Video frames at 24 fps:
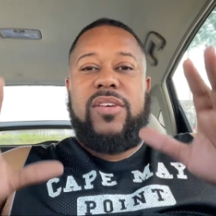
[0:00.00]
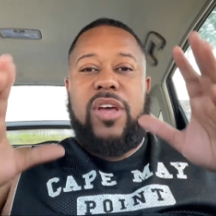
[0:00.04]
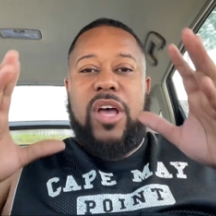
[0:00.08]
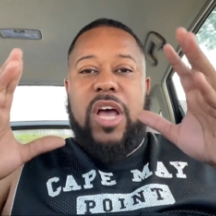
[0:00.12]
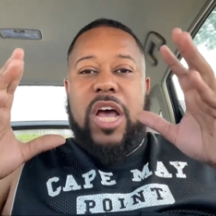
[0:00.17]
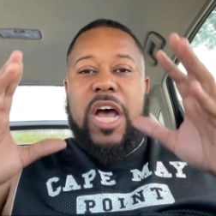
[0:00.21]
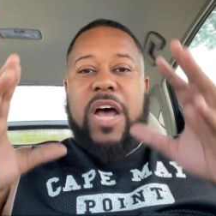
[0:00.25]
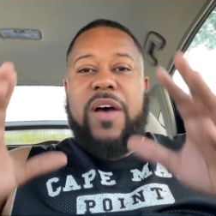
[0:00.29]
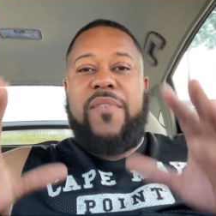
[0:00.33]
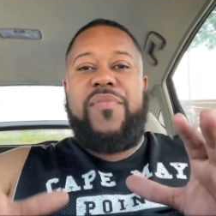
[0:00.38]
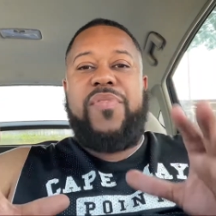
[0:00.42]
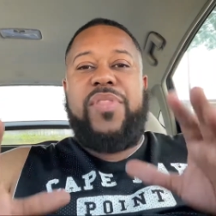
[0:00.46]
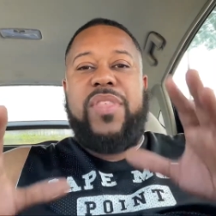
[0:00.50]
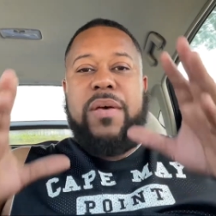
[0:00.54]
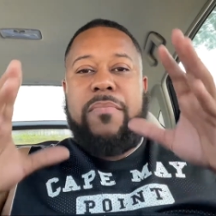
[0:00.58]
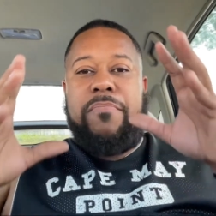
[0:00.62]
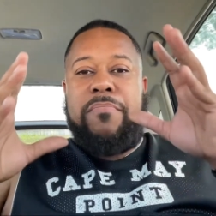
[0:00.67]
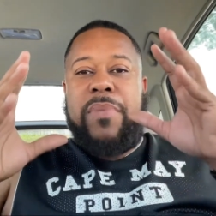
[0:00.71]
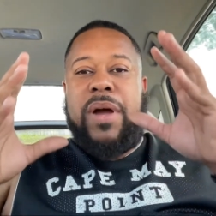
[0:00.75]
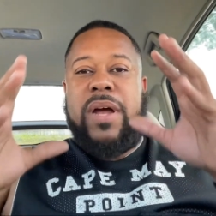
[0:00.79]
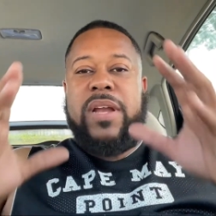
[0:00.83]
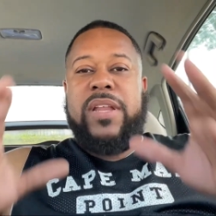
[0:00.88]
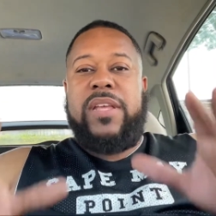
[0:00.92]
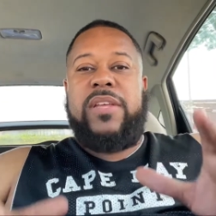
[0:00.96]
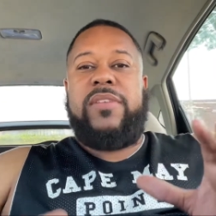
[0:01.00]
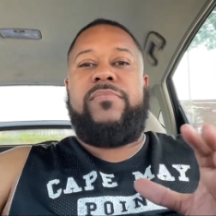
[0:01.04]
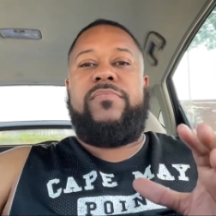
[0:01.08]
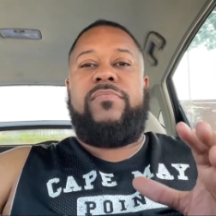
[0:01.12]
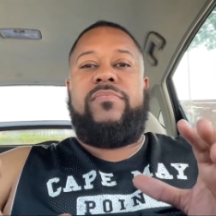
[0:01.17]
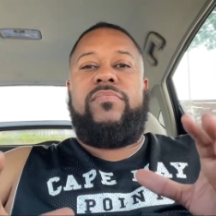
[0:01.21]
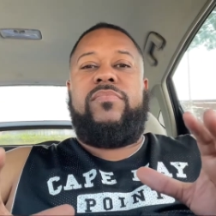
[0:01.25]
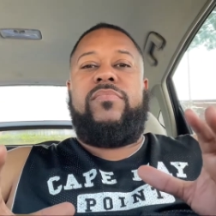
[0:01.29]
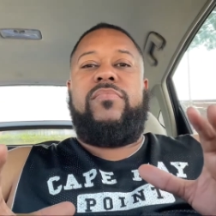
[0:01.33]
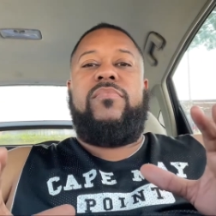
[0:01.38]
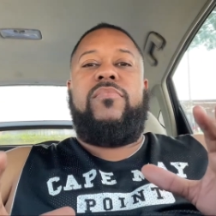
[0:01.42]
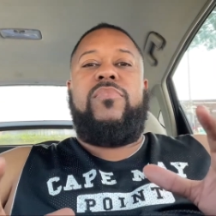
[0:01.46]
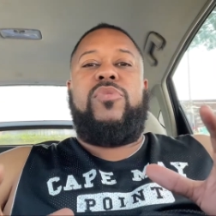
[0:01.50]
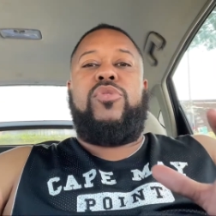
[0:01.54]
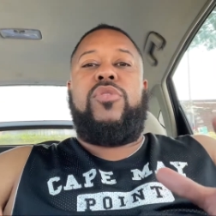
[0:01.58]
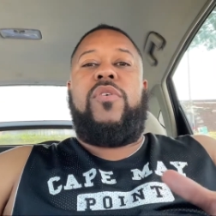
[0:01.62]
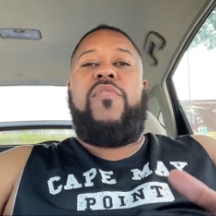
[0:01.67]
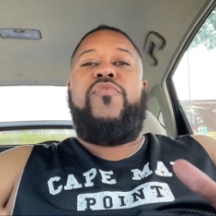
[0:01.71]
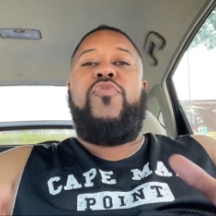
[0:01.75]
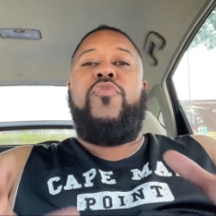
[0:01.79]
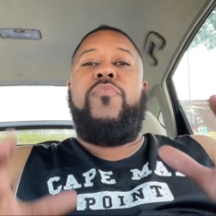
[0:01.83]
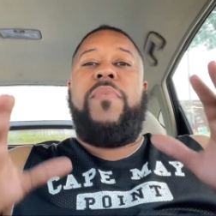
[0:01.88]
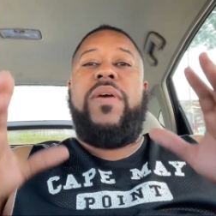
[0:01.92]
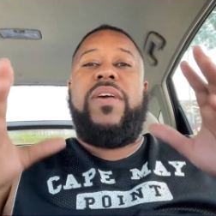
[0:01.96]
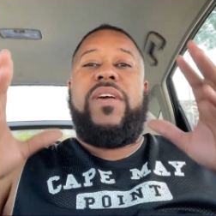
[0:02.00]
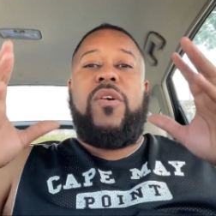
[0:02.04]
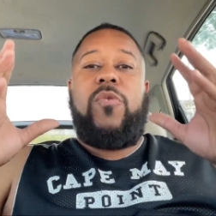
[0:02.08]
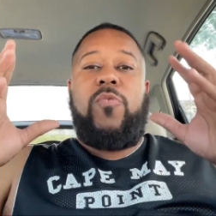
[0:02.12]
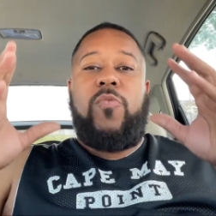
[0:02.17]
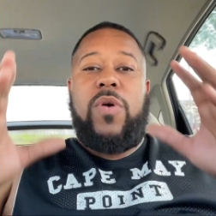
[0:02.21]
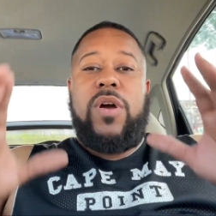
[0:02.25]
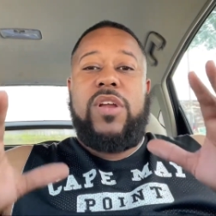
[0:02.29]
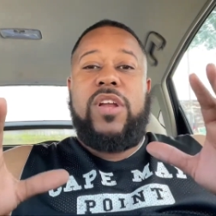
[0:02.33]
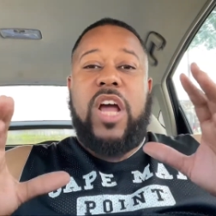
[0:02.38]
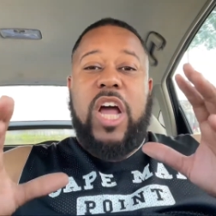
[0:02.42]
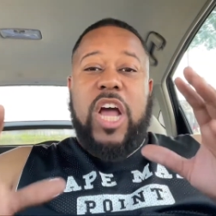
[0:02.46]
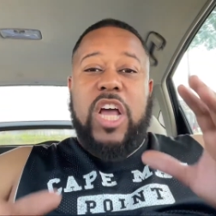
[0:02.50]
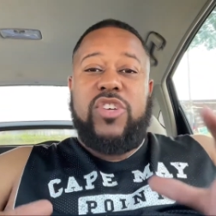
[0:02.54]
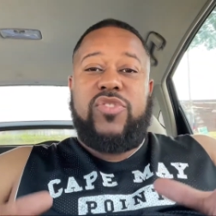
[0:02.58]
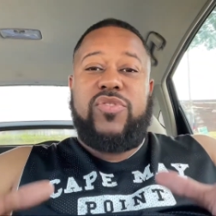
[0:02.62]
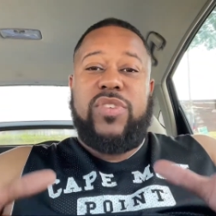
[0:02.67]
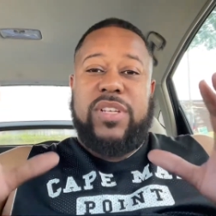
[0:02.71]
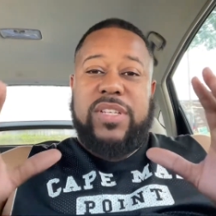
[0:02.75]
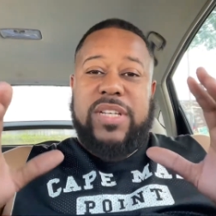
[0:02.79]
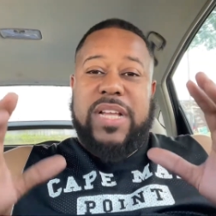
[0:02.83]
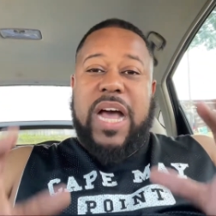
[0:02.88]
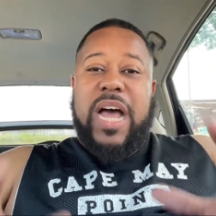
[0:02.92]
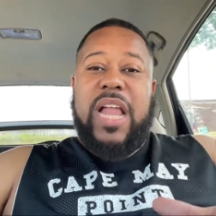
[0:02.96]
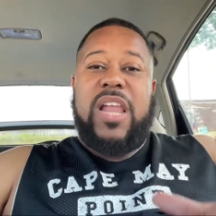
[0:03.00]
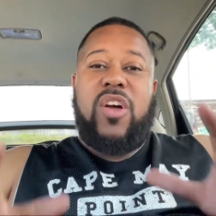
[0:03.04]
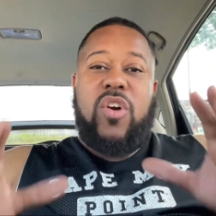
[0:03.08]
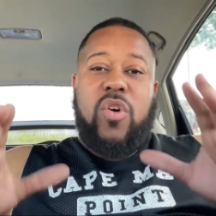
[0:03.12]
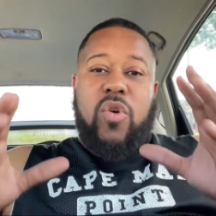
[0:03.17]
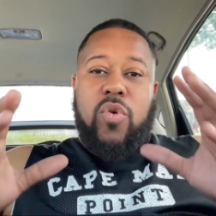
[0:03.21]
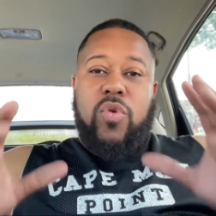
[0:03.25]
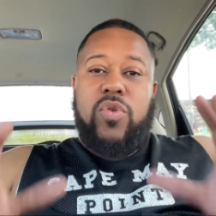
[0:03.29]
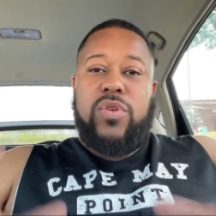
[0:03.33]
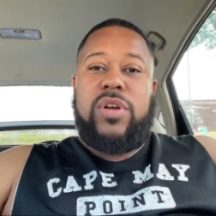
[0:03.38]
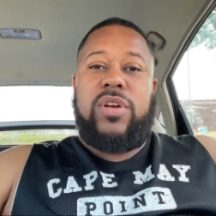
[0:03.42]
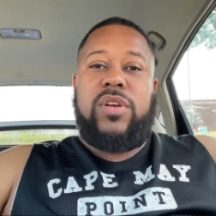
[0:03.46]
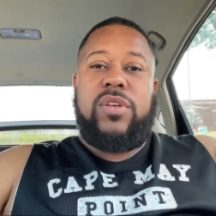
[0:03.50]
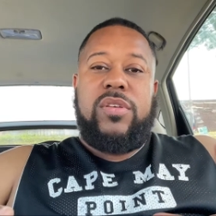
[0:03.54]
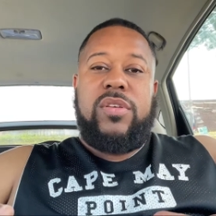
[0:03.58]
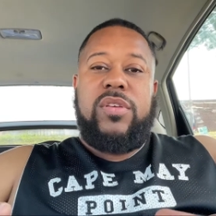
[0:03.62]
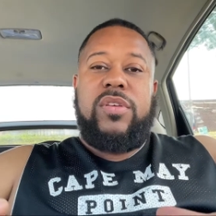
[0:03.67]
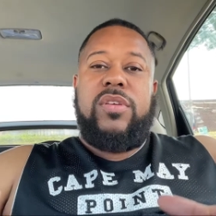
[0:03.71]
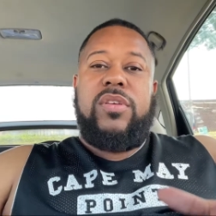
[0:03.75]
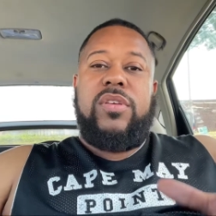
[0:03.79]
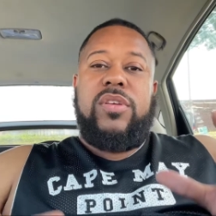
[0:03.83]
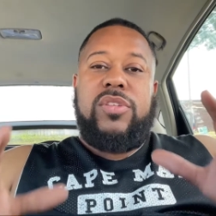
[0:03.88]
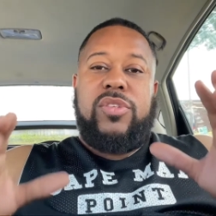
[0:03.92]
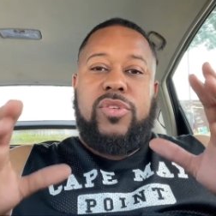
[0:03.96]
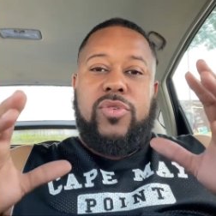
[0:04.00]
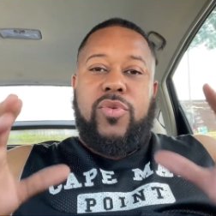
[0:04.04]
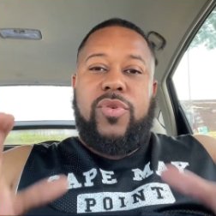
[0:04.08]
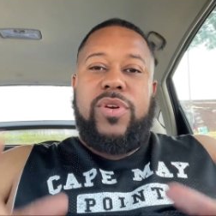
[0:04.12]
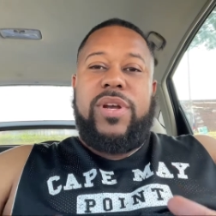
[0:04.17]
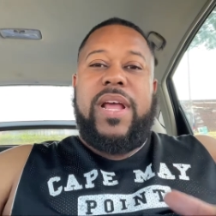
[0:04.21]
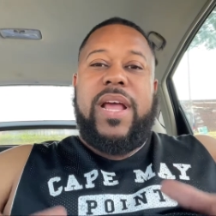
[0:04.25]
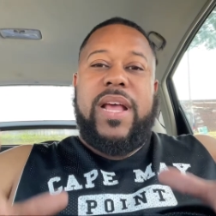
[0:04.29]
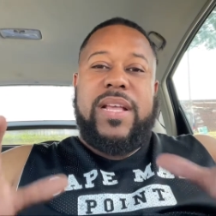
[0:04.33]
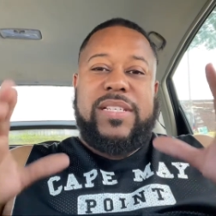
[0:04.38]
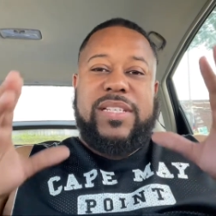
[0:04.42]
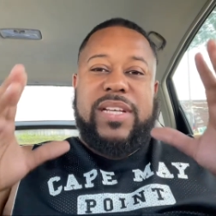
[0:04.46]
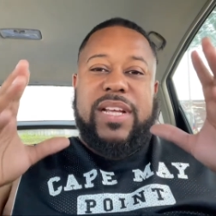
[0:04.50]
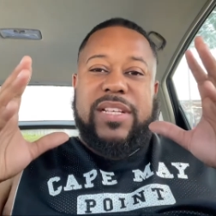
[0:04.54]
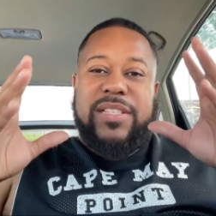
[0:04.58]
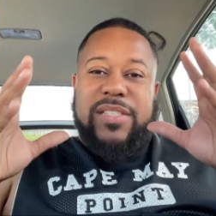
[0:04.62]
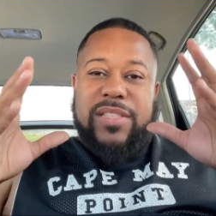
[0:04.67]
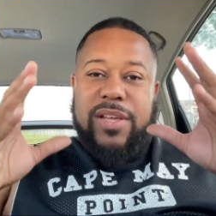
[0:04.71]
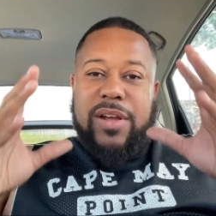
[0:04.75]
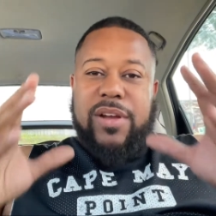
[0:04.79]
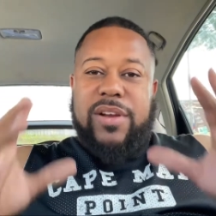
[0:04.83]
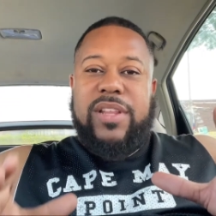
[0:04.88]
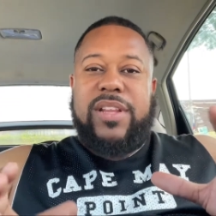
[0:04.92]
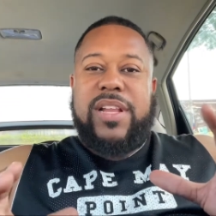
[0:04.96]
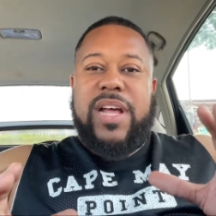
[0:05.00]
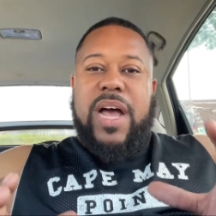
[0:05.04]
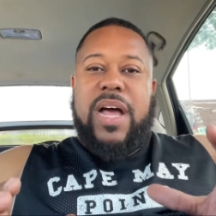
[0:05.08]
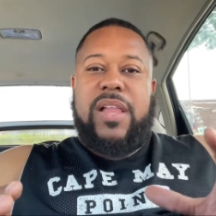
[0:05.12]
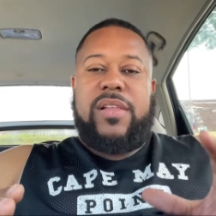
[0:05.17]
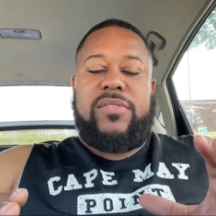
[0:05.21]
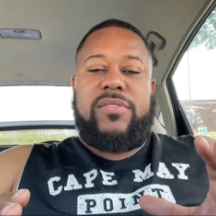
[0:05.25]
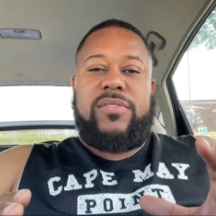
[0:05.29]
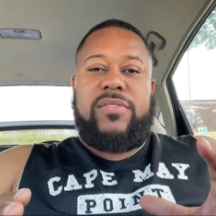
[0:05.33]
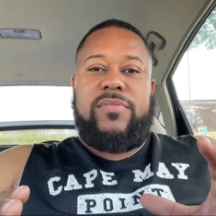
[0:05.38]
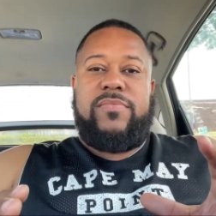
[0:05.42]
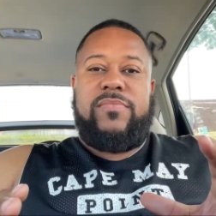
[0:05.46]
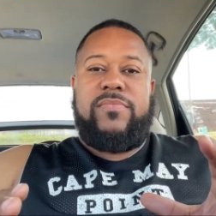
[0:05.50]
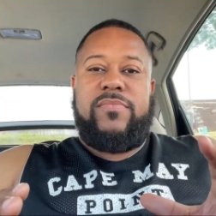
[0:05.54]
of the money. So if you make a $100 order, DoorDash gets $30.